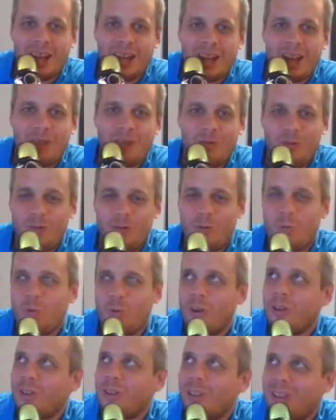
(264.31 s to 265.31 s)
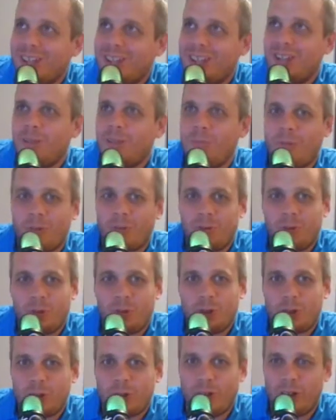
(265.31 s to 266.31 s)
if you weren't thinking about
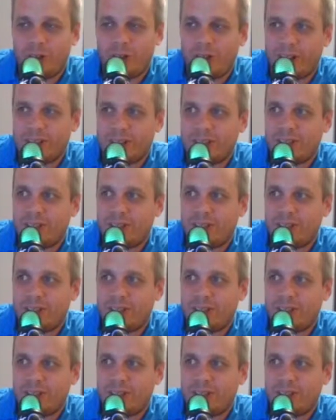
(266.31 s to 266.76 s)
futures contracts,